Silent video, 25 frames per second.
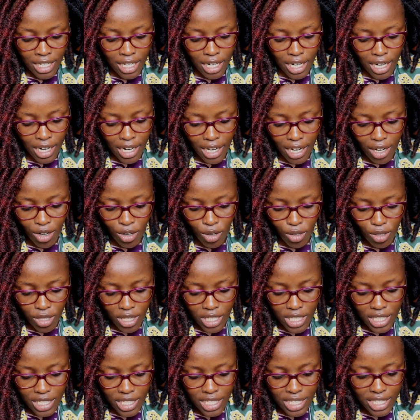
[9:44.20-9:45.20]
Now,
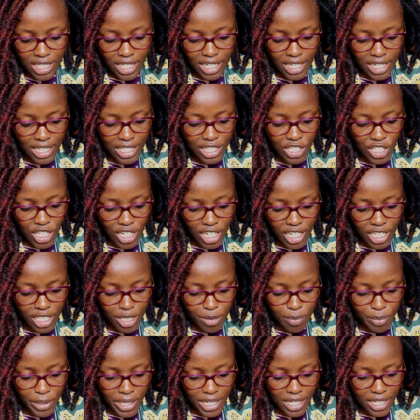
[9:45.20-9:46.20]
this is a dangerous
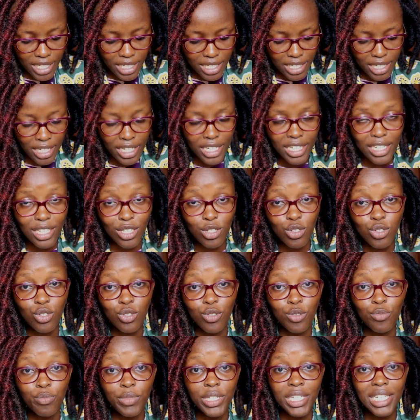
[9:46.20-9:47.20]
part, and you
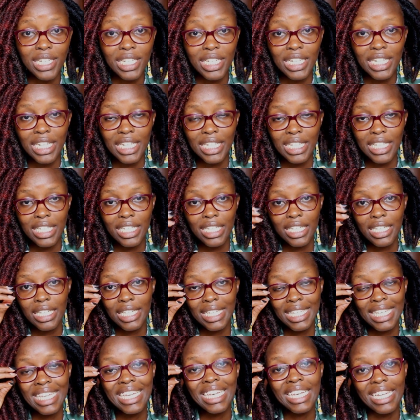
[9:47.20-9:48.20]
should be really
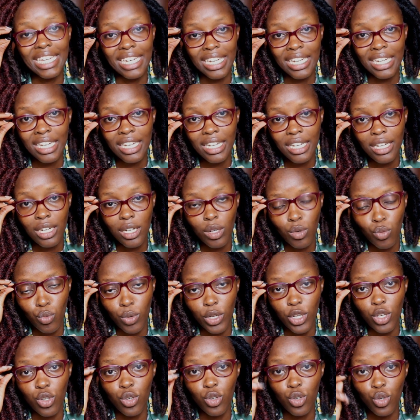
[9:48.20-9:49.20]
keen
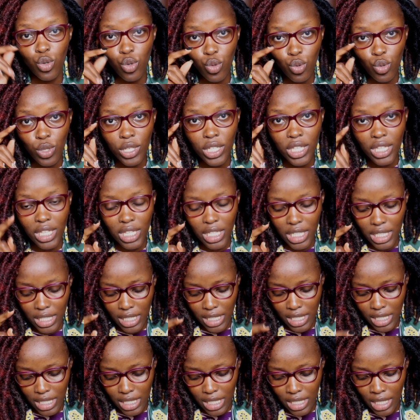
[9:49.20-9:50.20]
when you're doing this,
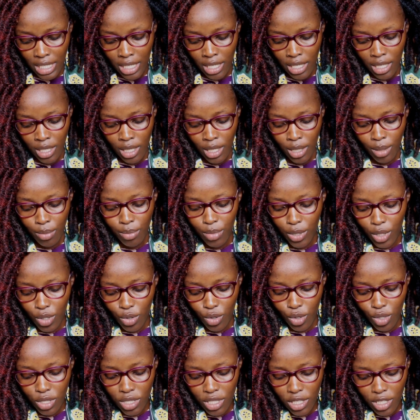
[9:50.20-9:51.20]

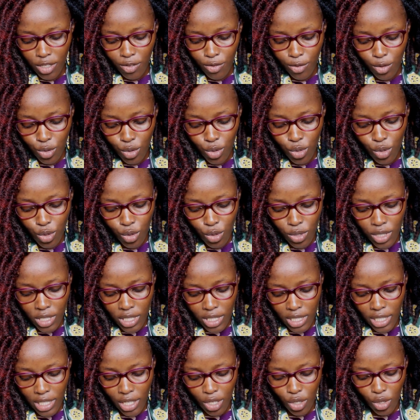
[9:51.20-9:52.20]
because if you do
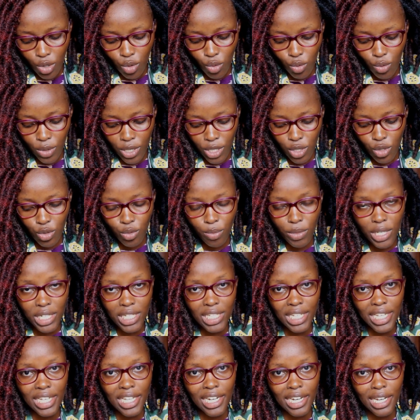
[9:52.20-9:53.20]
it the wrong way, you
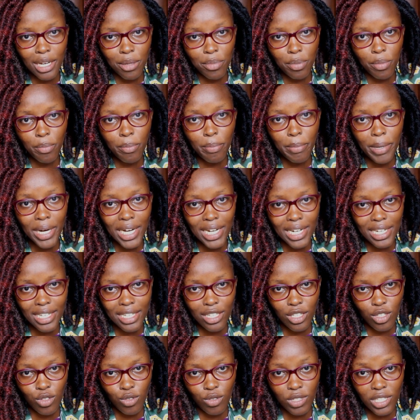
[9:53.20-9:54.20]
might end up
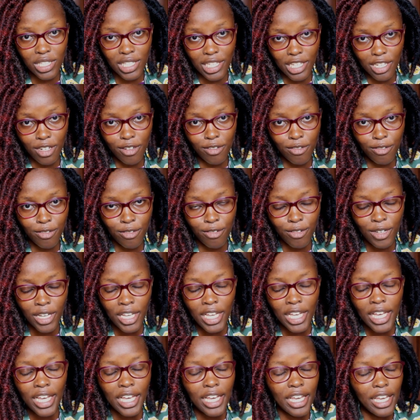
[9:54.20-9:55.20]
burning yourself,
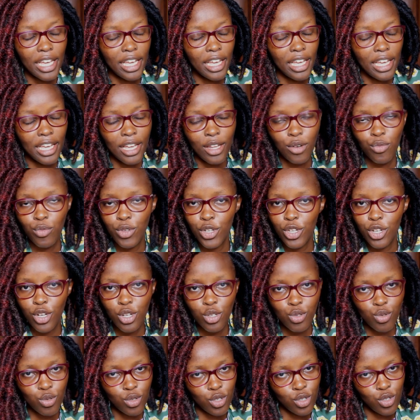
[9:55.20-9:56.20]
and we
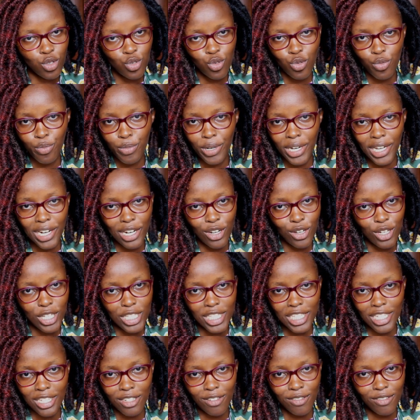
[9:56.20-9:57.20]
don't want to burn
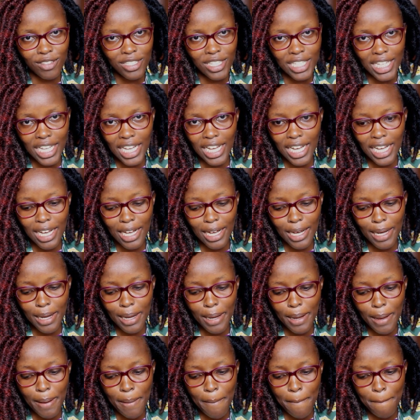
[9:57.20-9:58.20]
ourselves.
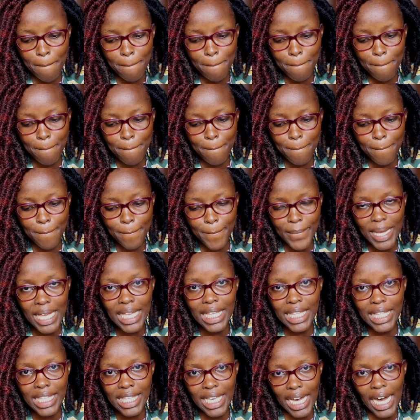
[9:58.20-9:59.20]

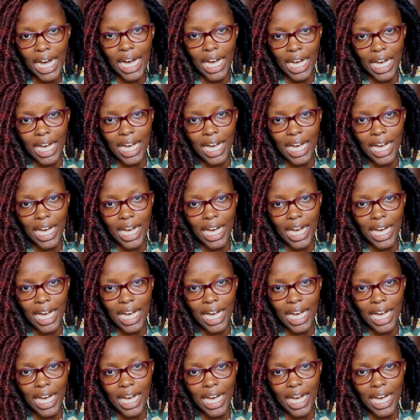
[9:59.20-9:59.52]
Yeah.